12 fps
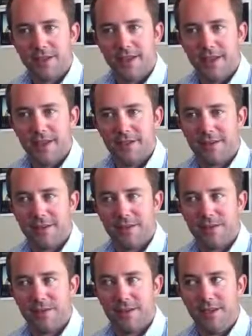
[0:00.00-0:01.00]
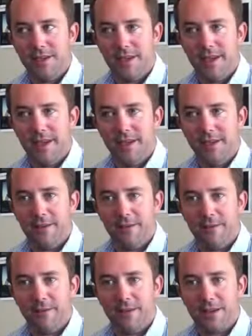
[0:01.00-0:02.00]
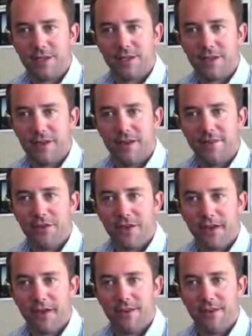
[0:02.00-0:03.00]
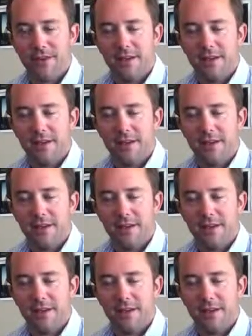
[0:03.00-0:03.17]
and sent me a message right after that